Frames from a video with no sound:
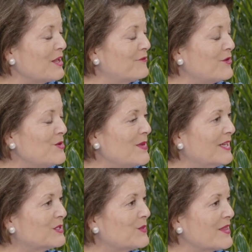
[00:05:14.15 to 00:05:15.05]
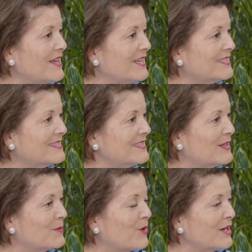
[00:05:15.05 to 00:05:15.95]
a few minutes with us
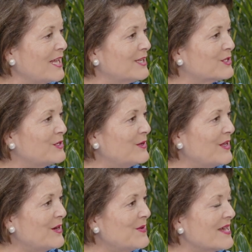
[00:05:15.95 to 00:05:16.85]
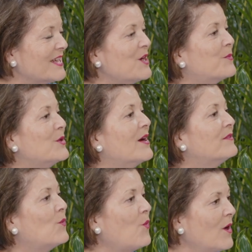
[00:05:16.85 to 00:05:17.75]
at the broadcast studio, and I hope you have
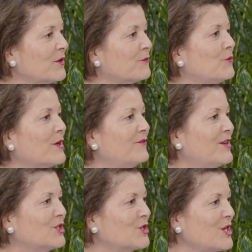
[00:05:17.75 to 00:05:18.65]
a wonderful convention